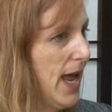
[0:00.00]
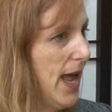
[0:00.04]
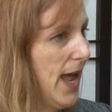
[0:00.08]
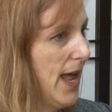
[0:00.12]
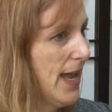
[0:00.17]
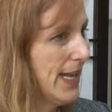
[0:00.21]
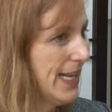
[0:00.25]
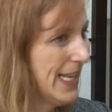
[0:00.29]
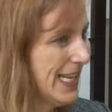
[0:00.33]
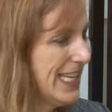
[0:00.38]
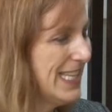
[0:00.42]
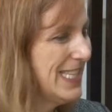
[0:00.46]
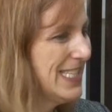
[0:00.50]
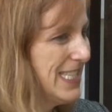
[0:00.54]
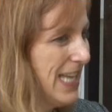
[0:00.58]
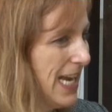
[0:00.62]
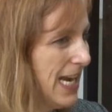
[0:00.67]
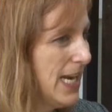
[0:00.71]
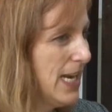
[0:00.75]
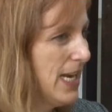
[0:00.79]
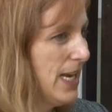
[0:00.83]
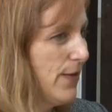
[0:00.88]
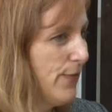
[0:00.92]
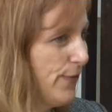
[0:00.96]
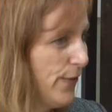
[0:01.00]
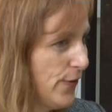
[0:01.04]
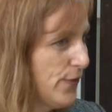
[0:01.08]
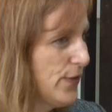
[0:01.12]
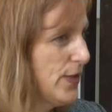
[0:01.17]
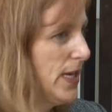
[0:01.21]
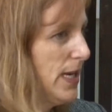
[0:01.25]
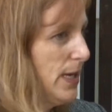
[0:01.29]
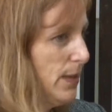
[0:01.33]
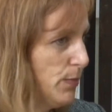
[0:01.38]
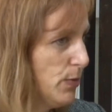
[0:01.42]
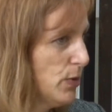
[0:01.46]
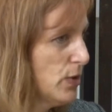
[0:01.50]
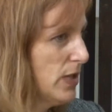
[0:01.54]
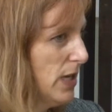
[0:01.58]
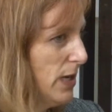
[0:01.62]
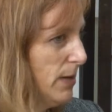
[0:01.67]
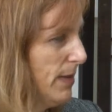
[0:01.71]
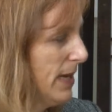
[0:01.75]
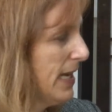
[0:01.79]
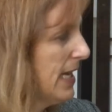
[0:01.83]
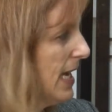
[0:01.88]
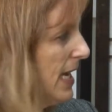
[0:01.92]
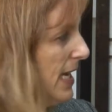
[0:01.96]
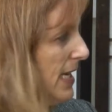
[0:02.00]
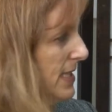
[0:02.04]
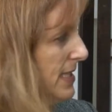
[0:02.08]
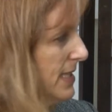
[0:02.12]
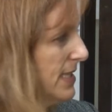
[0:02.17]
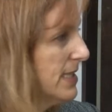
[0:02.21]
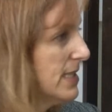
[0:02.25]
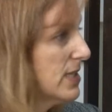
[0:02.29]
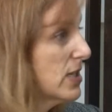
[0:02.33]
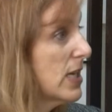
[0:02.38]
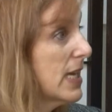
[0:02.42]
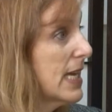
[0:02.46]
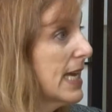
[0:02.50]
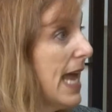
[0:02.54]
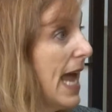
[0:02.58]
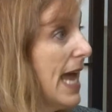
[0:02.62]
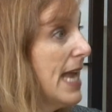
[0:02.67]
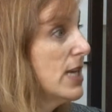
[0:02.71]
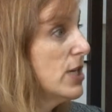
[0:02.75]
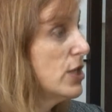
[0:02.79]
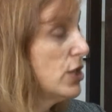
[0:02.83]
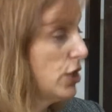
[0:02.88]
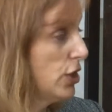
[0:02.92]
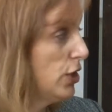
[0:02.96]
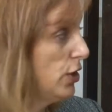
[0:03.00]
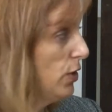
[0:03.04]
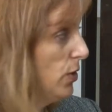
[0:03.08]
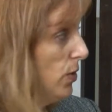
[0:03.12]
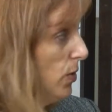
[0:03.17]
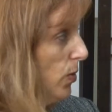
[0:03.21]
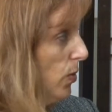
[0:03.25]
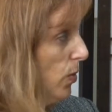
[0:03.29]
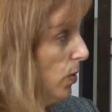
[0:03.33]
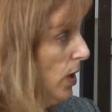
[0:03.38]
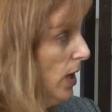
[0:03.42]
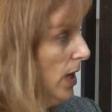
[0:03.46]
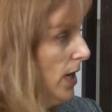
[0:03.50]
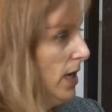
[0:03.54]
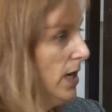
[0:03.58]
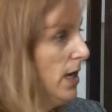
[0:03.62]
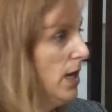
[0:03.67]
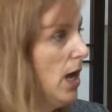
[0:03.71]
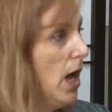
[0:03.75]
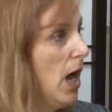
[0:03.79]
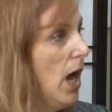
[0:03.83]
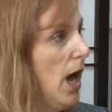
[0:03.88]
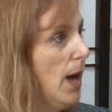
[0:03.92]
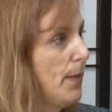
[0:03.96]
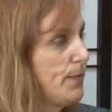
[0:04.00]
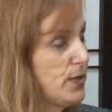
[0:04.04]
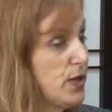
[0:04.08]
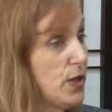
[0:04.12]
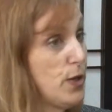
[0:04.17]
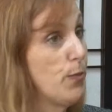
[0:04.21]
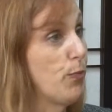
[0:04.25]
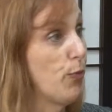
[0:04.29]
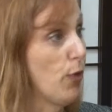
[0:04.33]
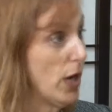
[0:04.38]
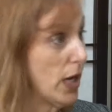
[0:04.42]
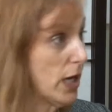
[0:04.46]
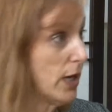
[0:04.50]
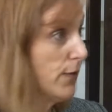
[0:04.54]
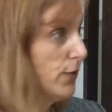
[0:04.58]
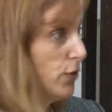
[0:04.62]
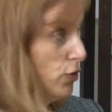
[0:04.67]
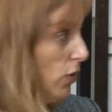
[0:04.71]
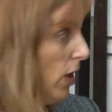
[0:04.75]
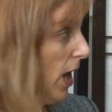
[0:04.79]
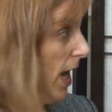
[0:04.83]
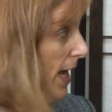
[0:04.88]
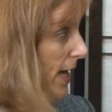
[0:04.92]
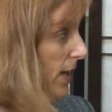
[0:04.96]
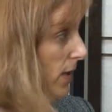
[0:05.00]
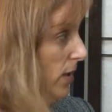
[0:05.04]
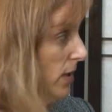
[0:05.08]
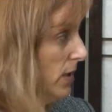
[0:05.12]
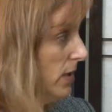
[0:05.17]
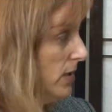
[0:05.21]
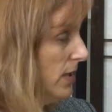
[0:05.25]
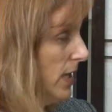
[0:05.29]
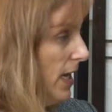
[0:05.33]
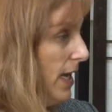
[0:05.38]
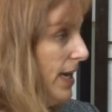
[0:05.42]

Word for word: at least eight, 15% of my cases get to up to the brink of trial.